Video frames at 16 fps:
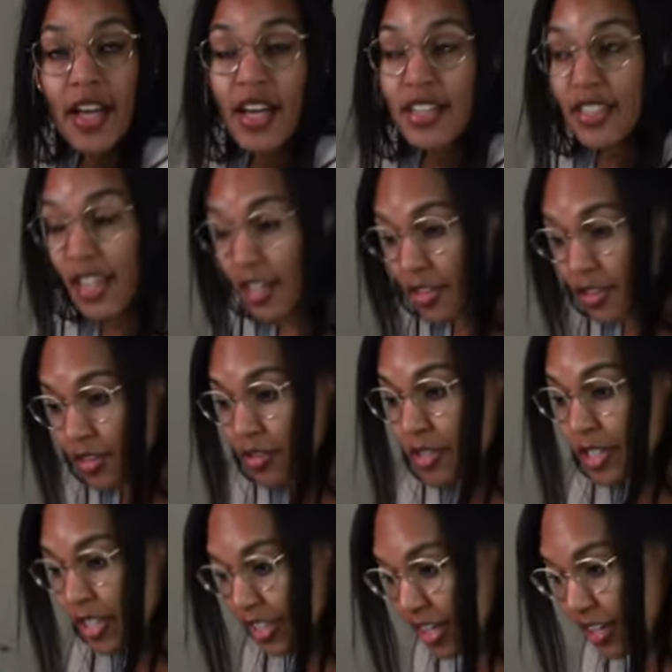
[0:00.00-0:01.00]
at 10
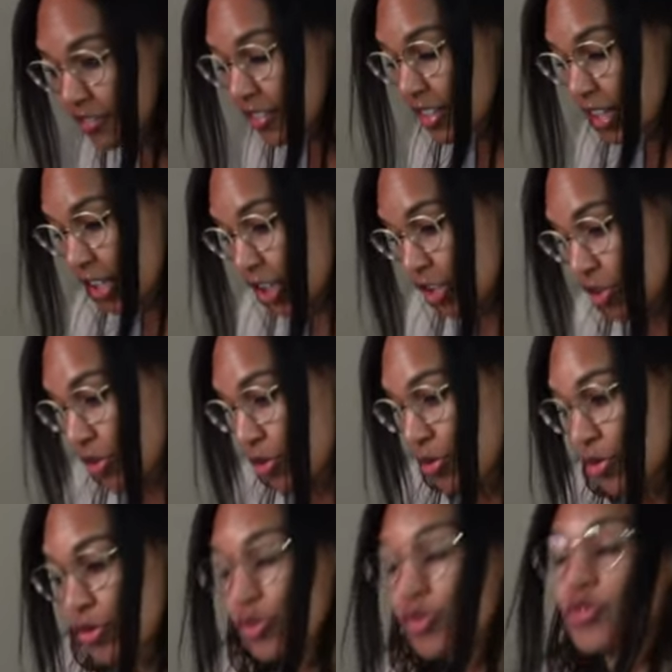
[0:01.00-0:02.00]
30, 11 like you
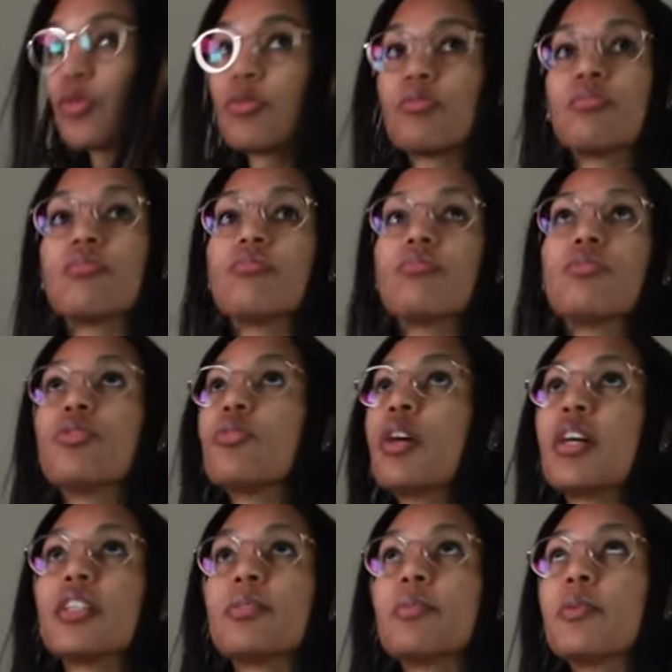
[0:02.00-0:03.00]
used to. Don't
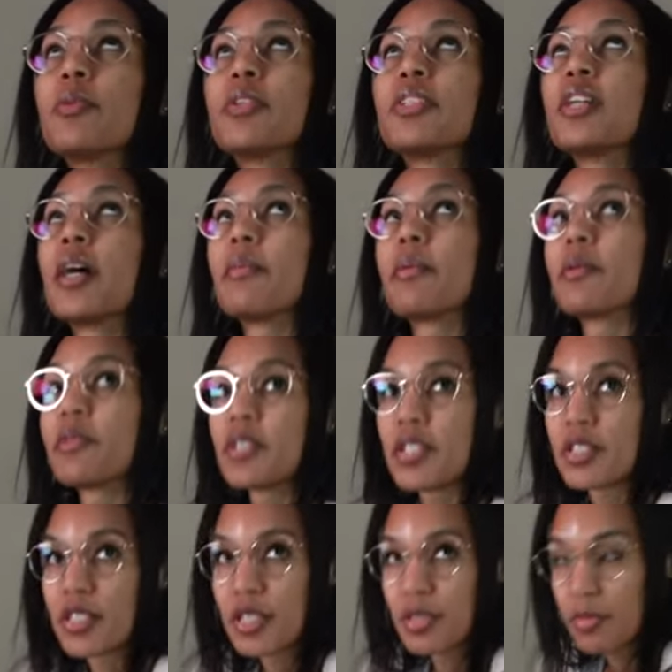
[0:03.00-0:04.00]
ask me what time I went
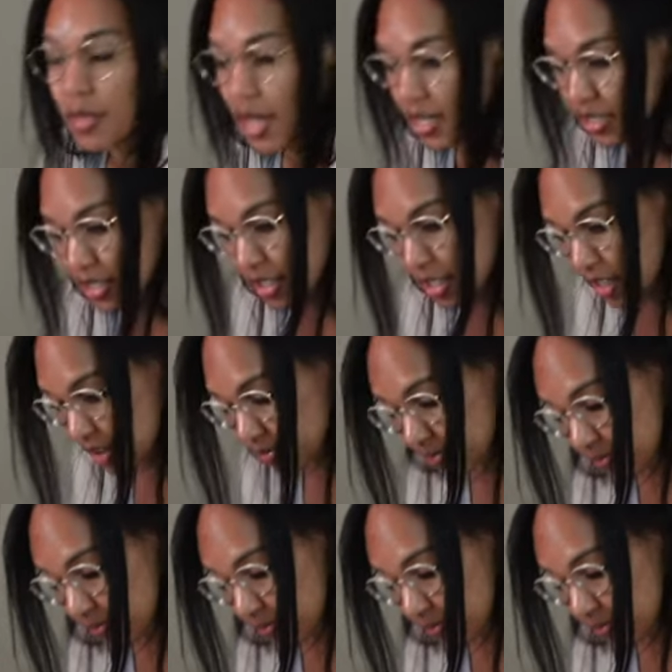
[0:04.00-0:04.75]
to sleep last night.